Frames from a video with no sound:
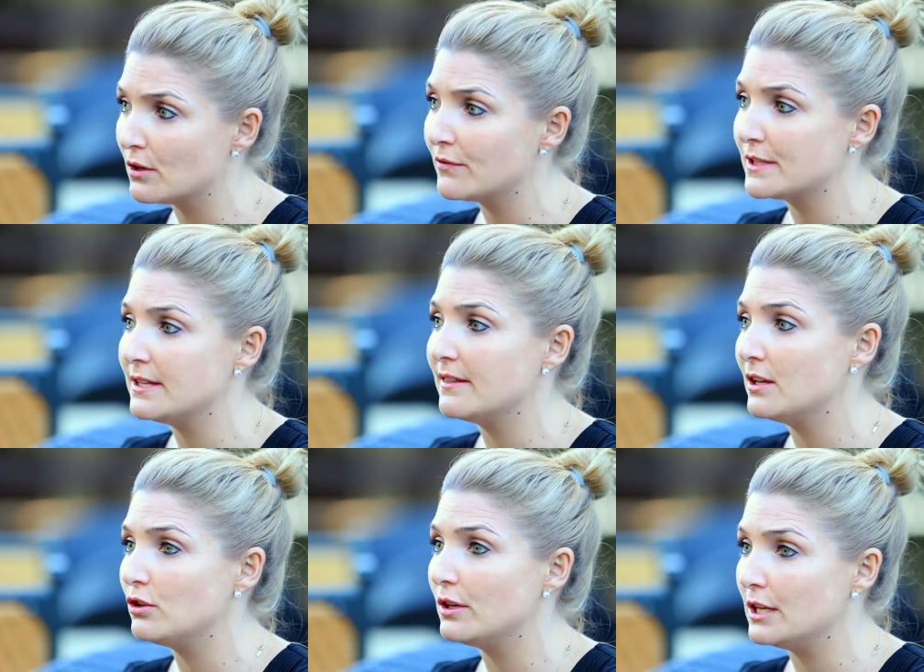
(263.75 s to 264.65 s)
obviously
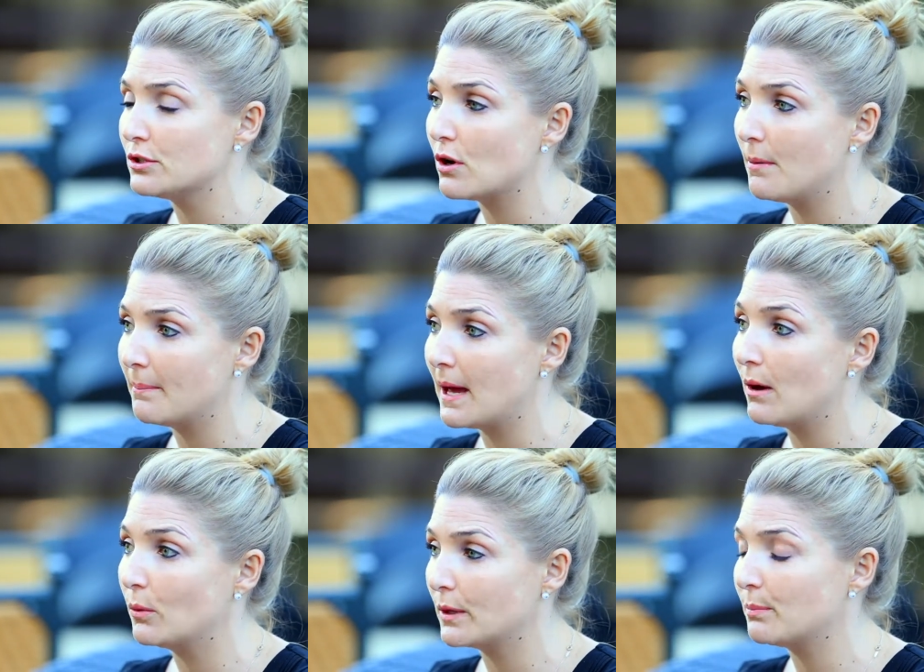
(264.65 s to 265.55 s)
then you need to comply
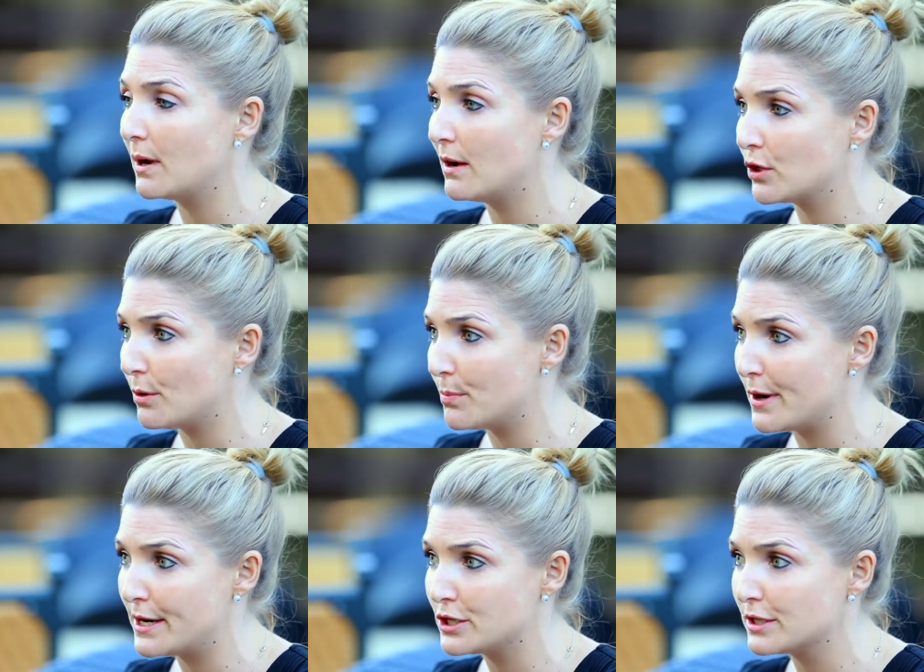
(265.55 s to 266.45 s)
with private
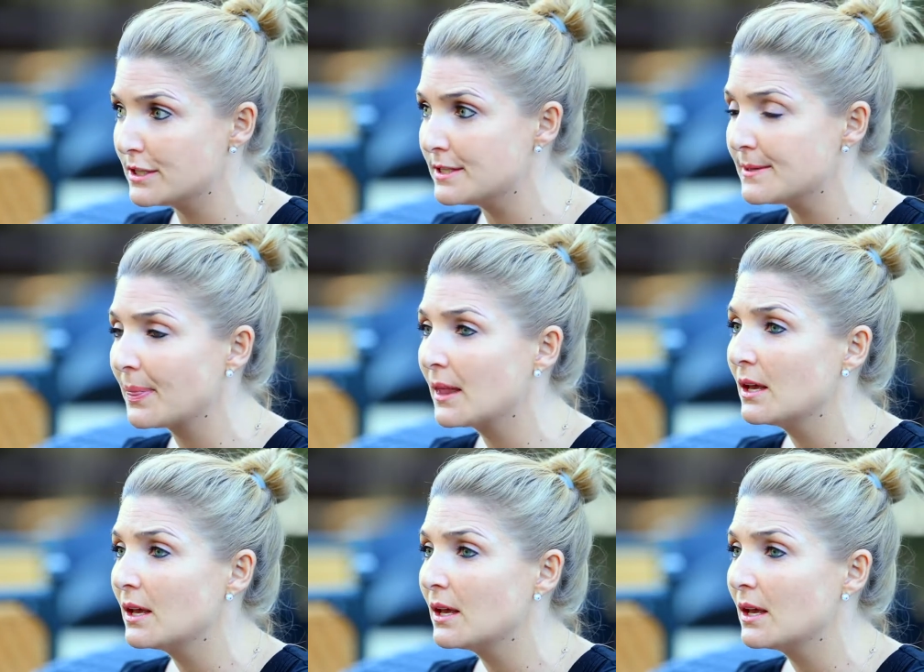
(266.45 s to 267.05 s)
operations.